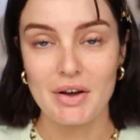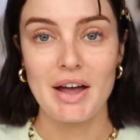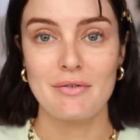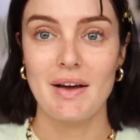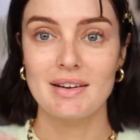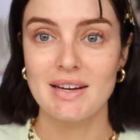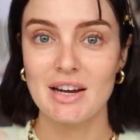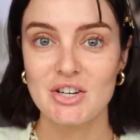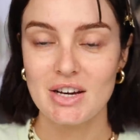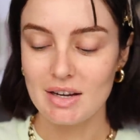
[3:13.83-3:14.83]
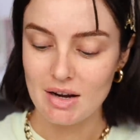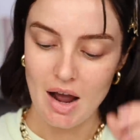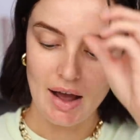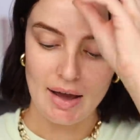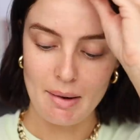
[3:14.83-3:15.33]
Okay, foundation.
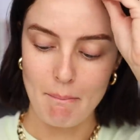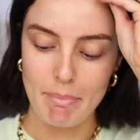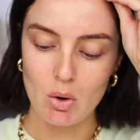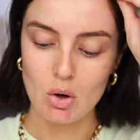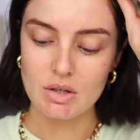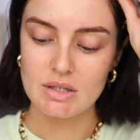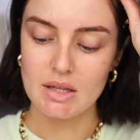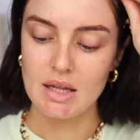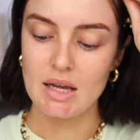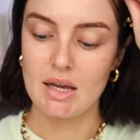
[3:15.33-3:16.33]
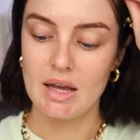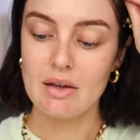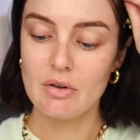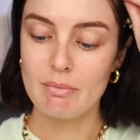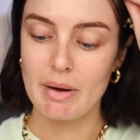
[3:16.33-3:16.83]
I bought the
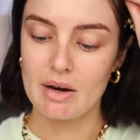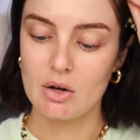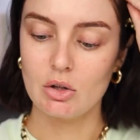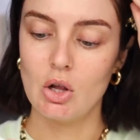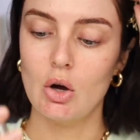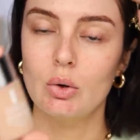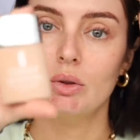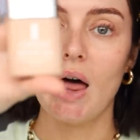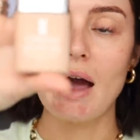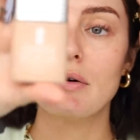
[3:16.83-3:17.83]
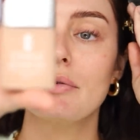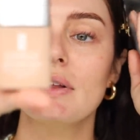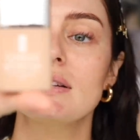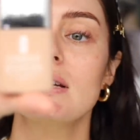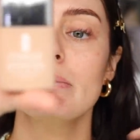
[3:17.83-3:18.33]
Even Better Glow Light
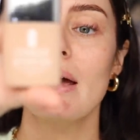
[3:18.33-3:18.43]
Reflecting